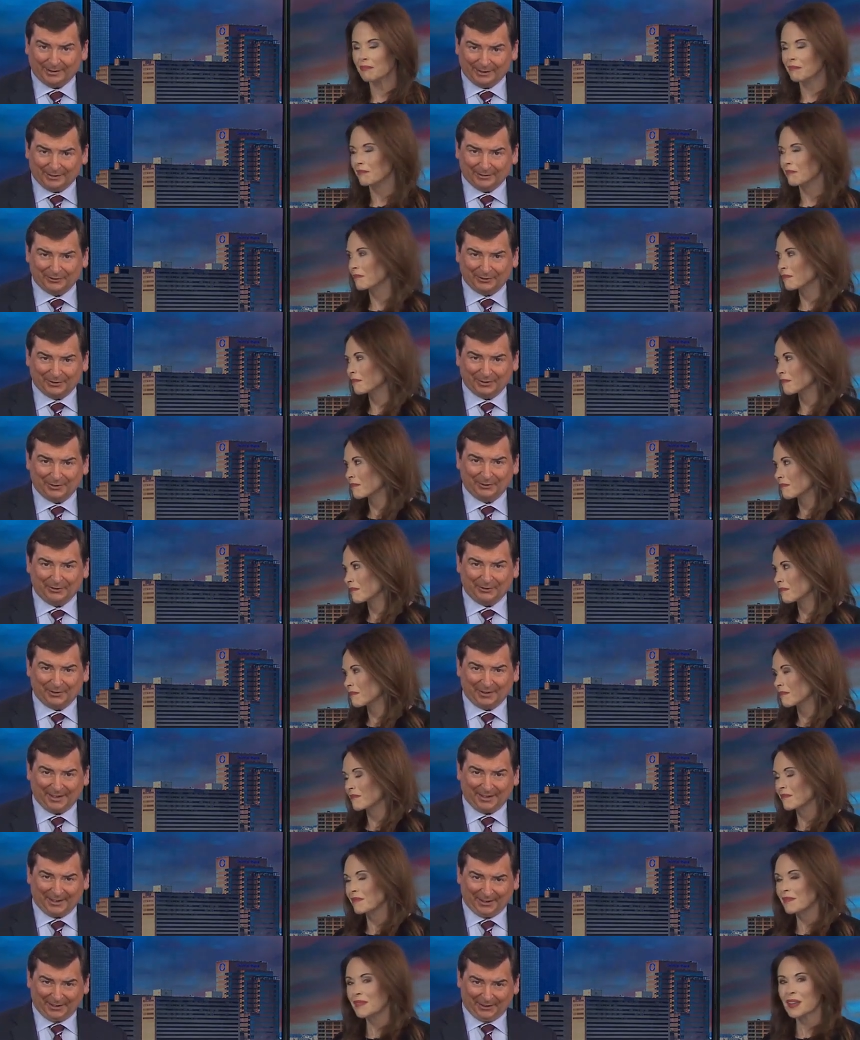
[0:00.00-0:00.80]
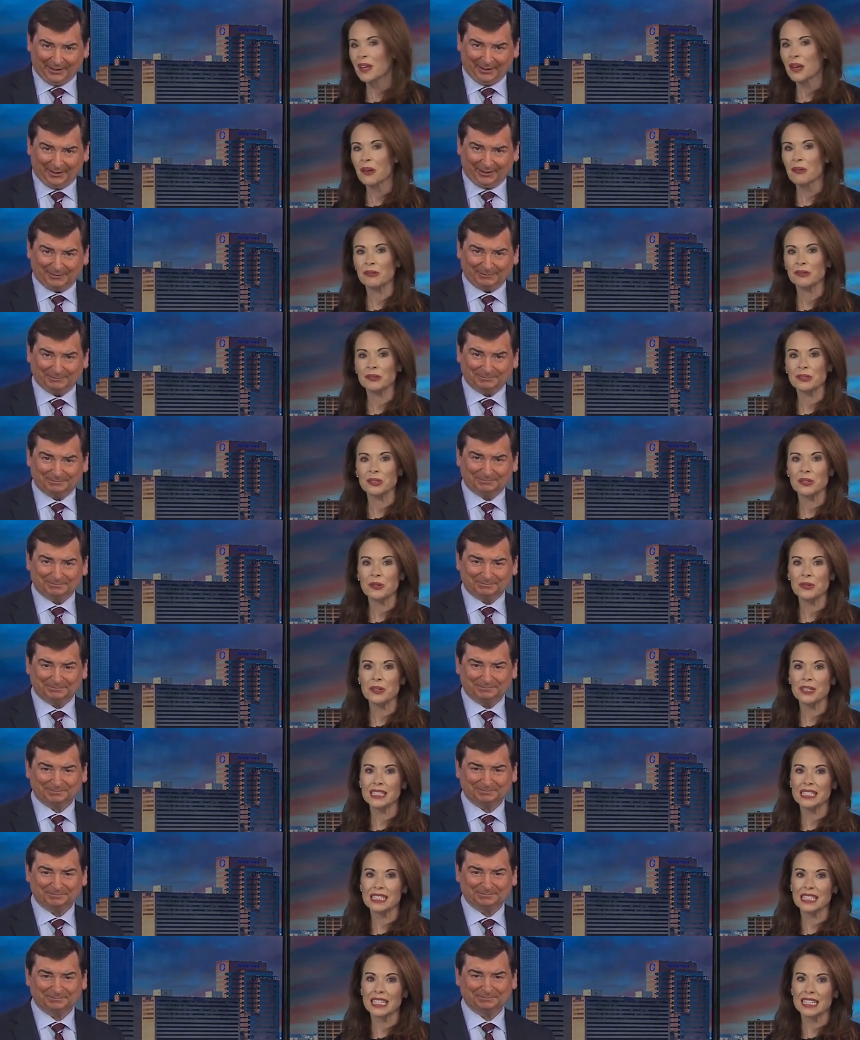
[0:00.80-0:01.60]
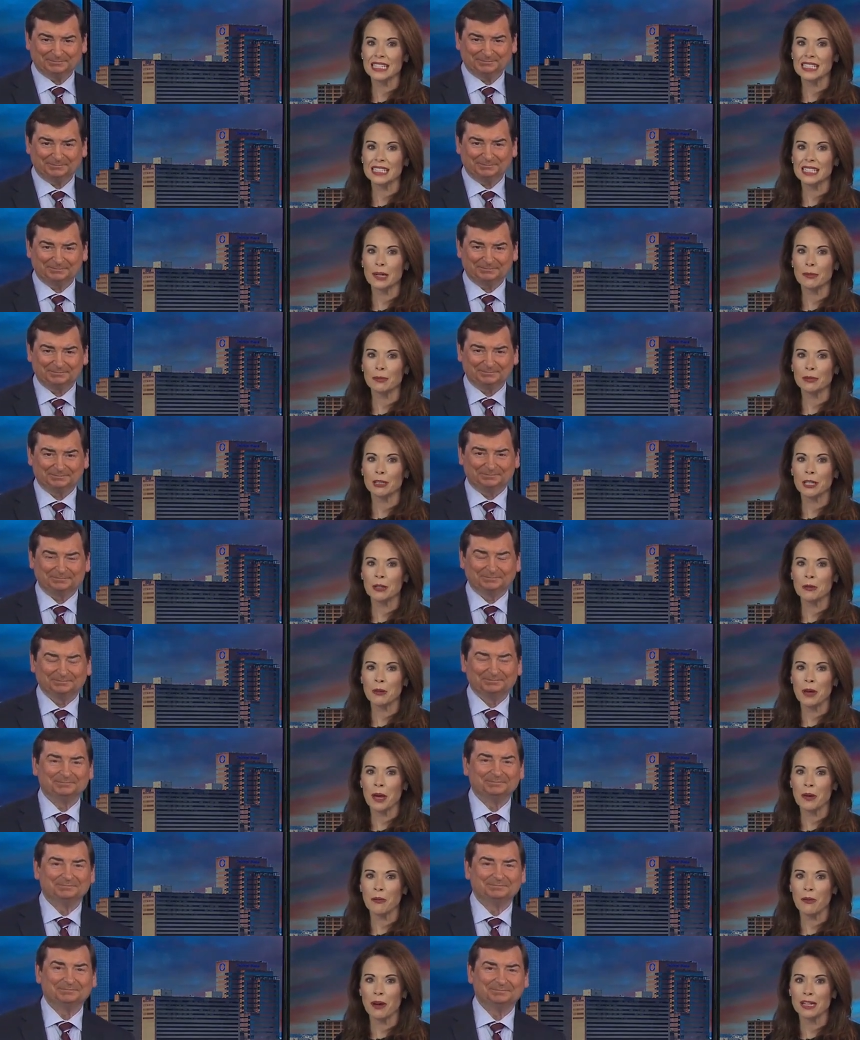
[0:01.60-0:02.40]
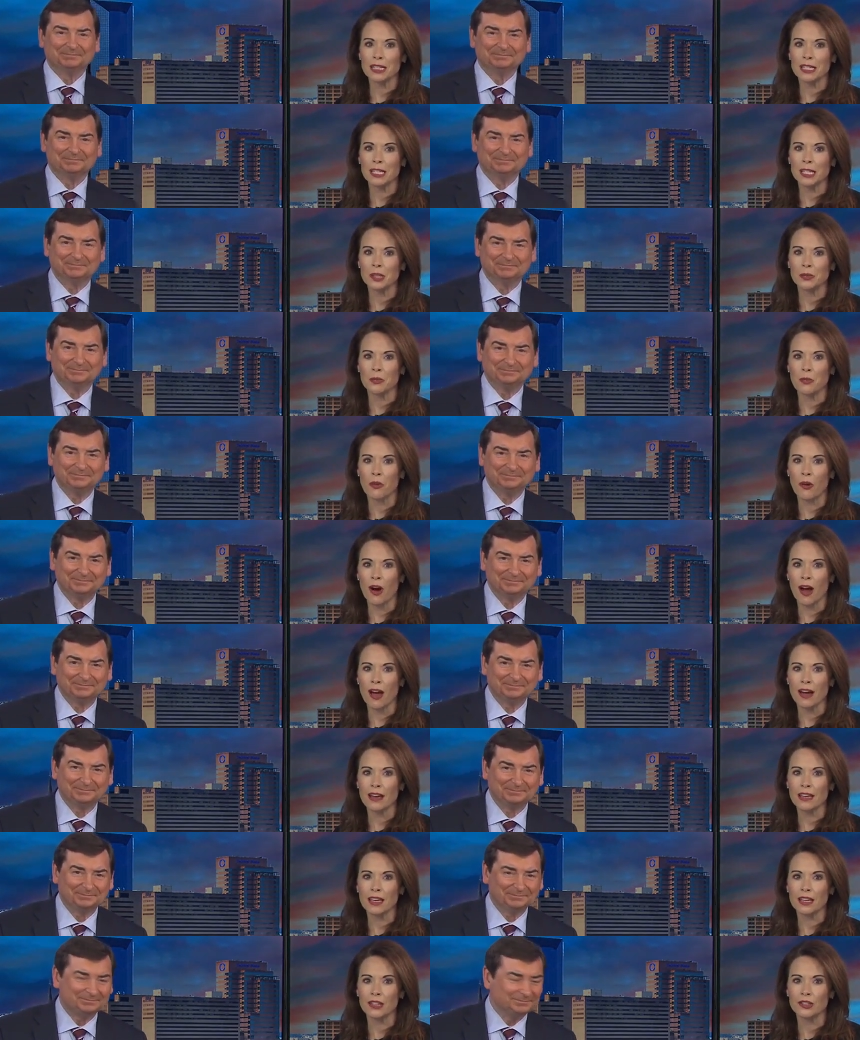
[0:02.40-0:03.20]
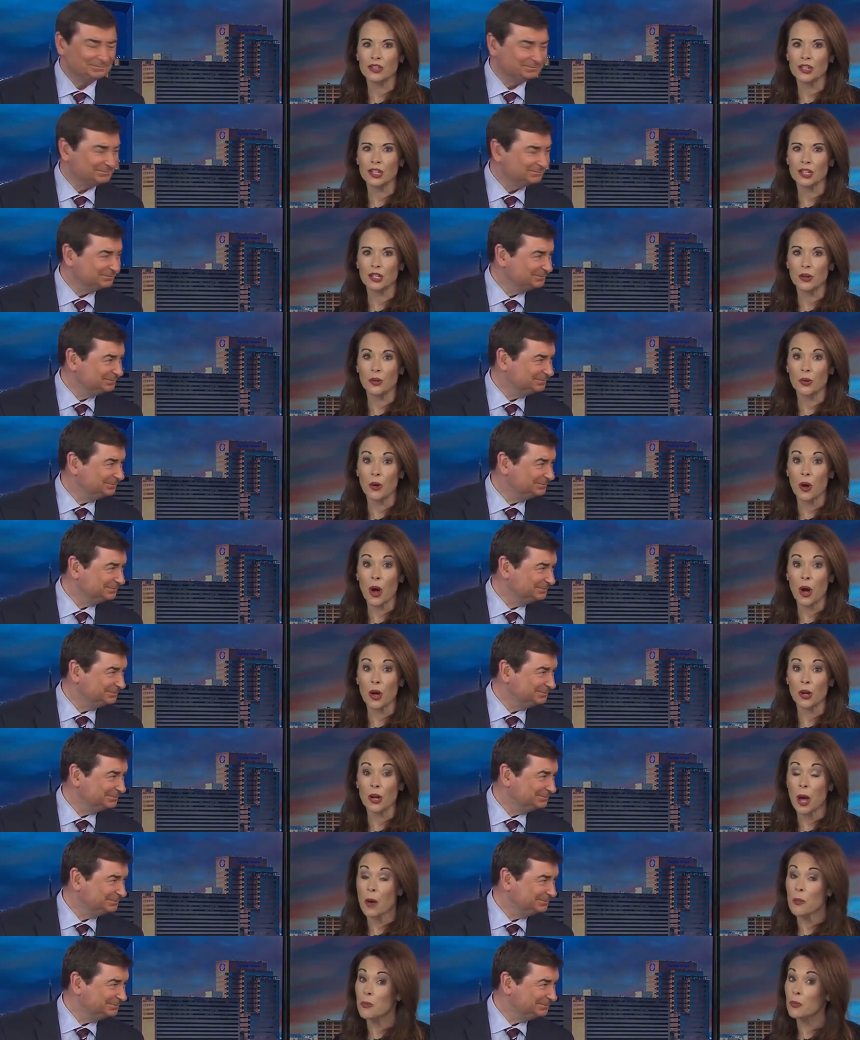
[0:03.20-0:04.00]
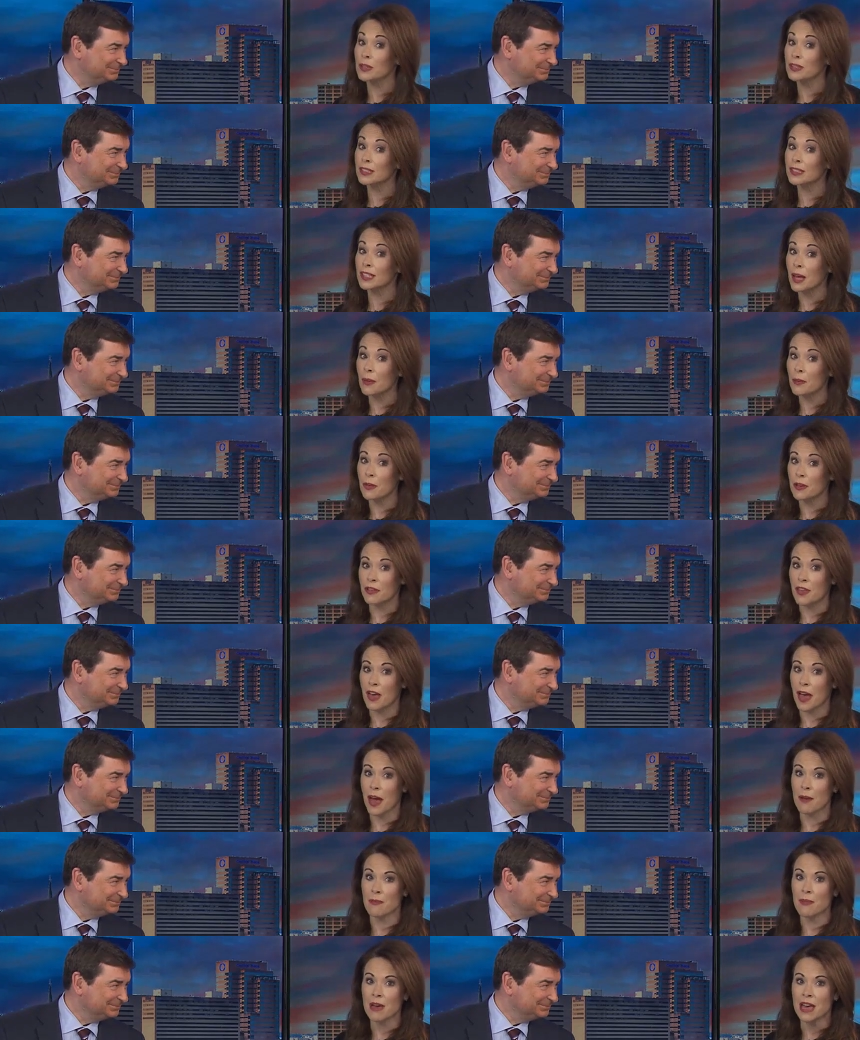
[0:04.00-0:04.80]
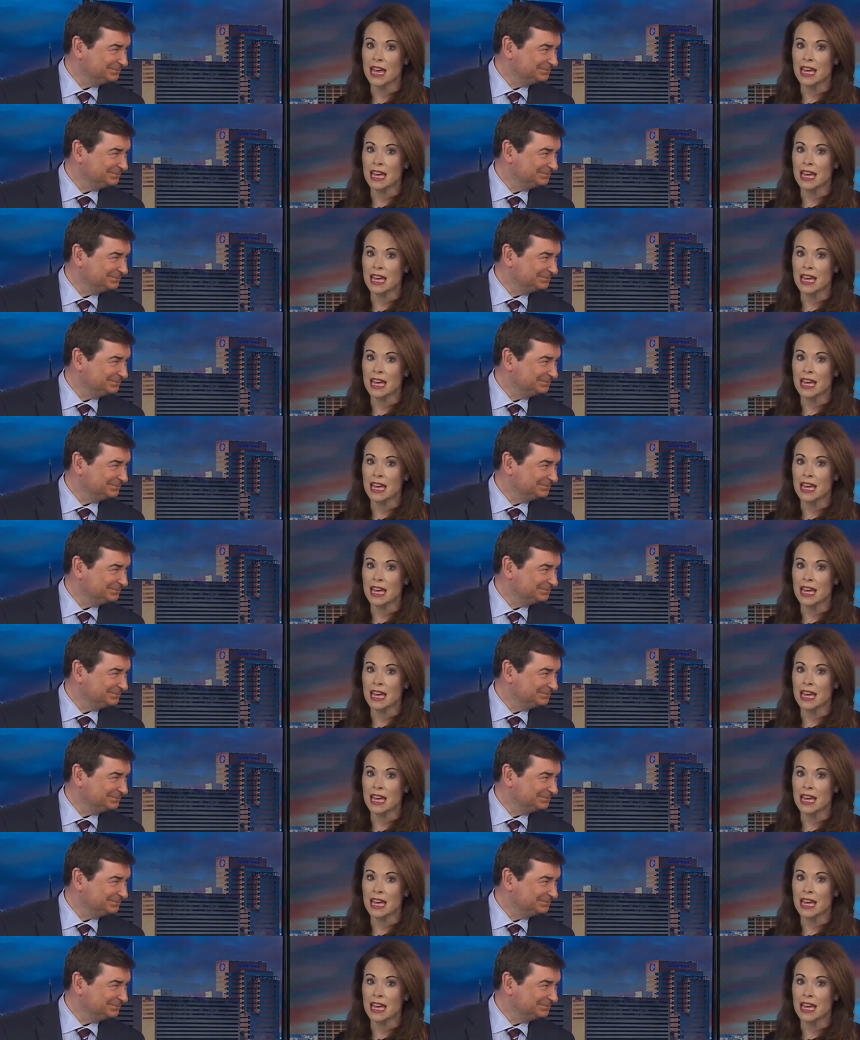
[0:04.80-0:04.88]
Speaker 1: until now. Well, new at 6, WKYT's Mariah Congedo caught up with some of them.